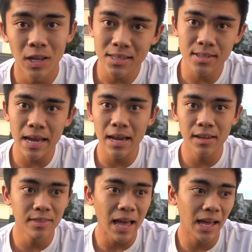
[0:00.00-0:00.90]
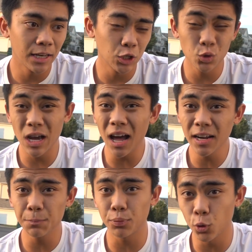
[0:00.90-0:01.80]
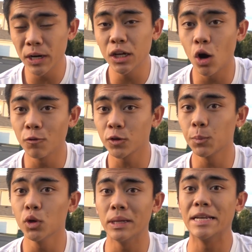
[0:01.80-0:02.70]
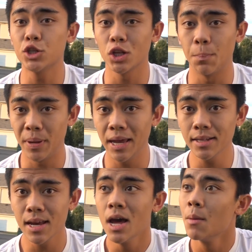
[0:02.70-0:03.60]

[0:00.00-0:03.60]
Let's say that you got it pretty comfortable into the pit,